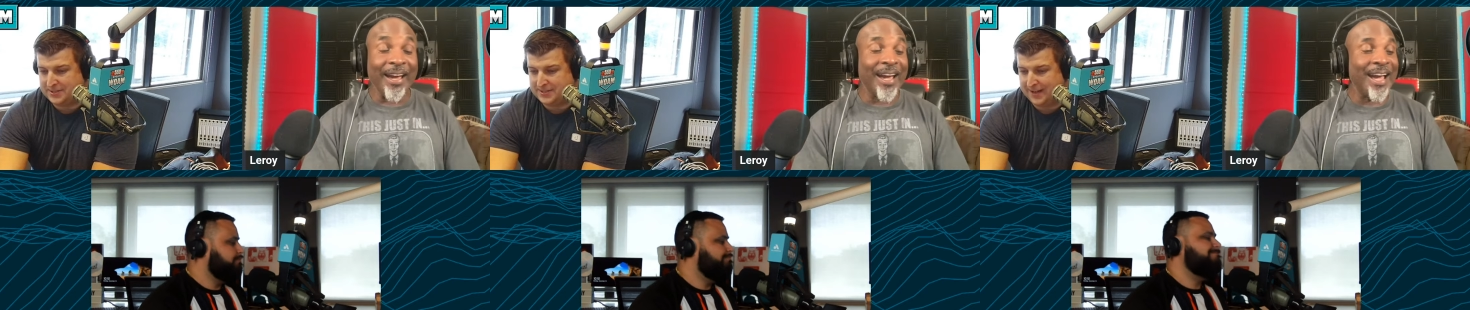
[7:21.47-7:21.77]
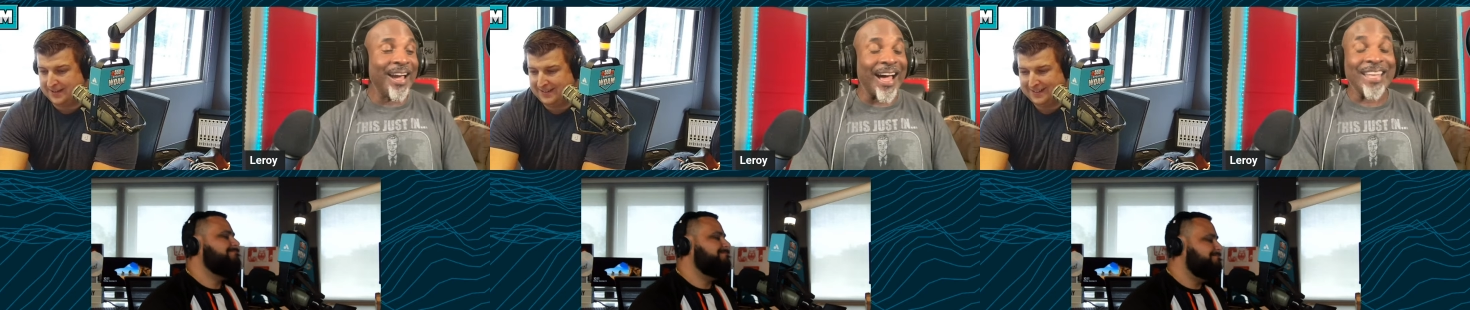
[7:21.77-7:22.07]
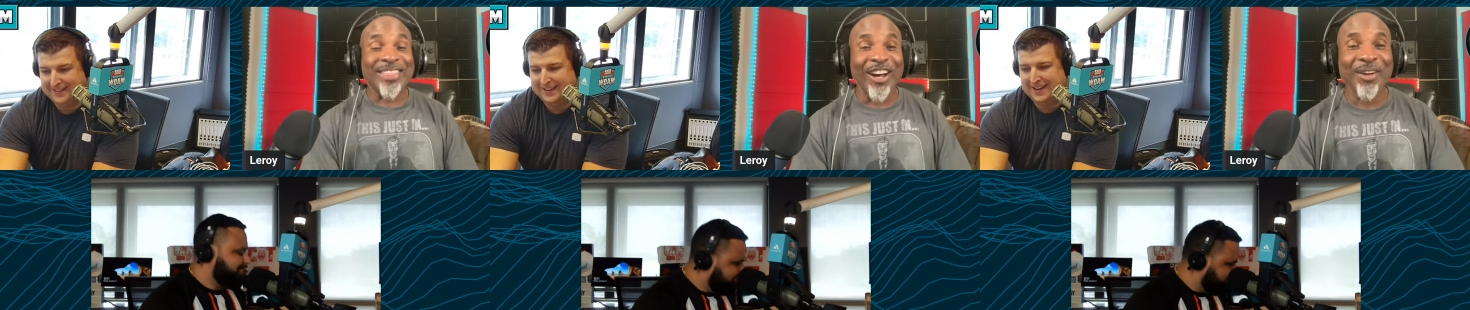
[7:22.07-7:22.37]
Speaker 1: touchdown. I
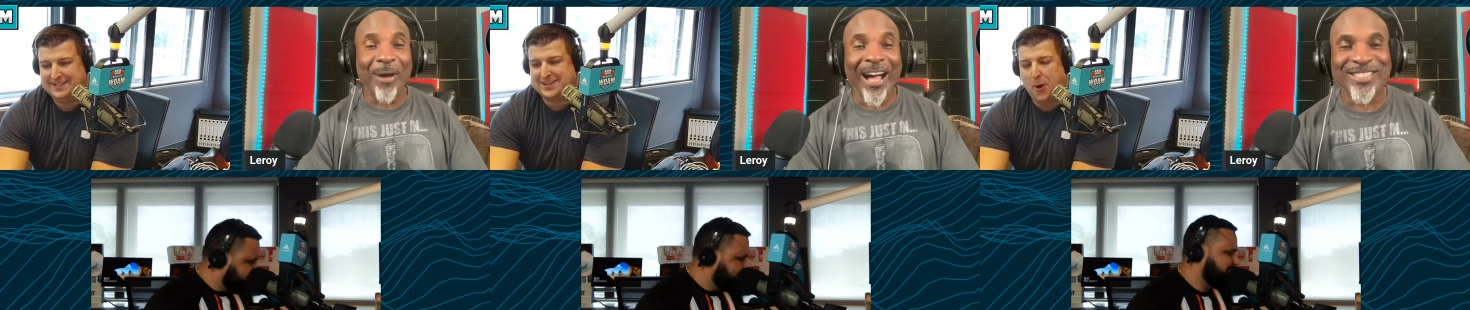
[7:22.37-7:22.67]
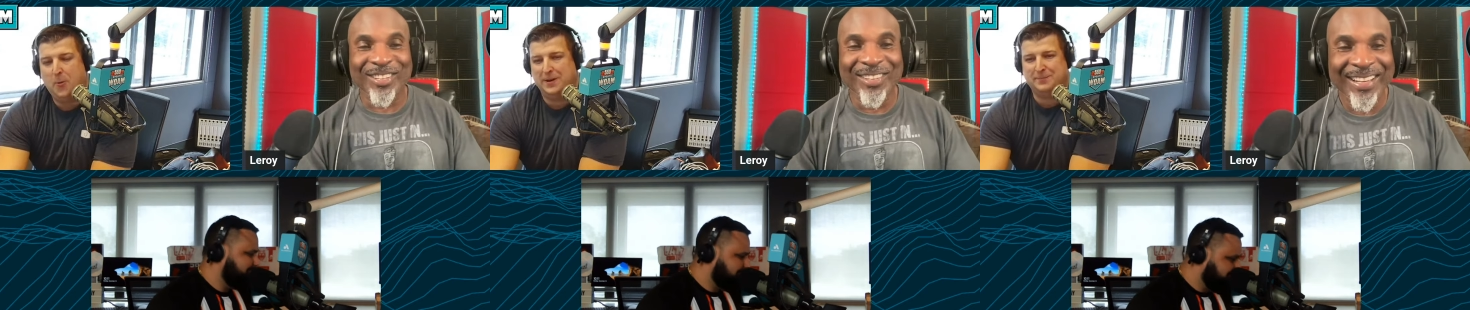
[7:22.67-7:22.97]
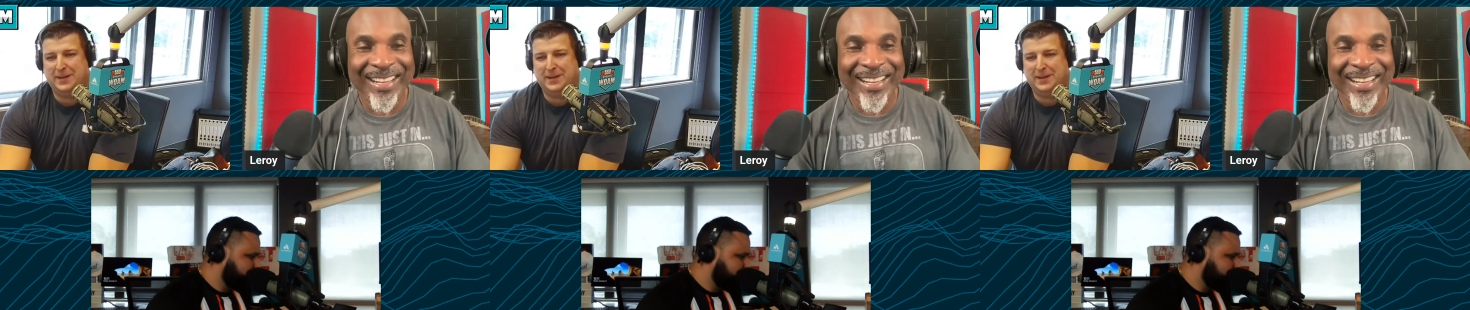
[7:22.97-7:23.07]
thought about he's it. Always,